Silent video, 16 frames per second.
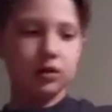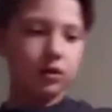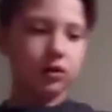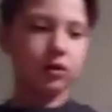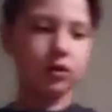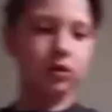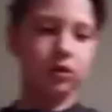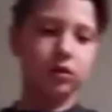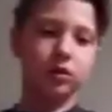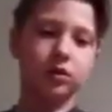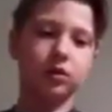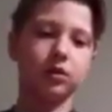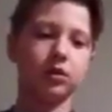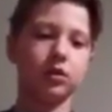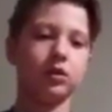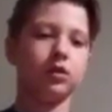
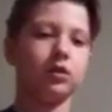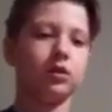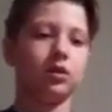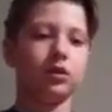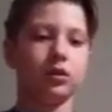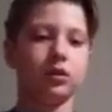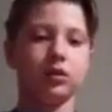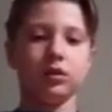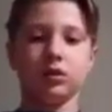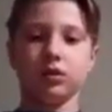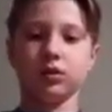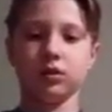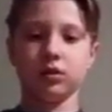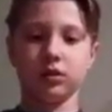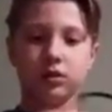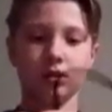
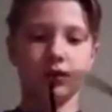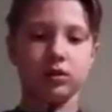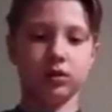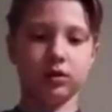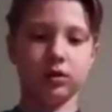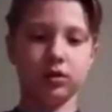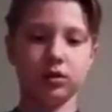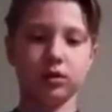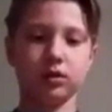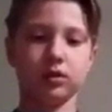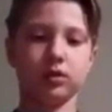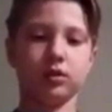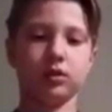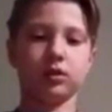[no speech]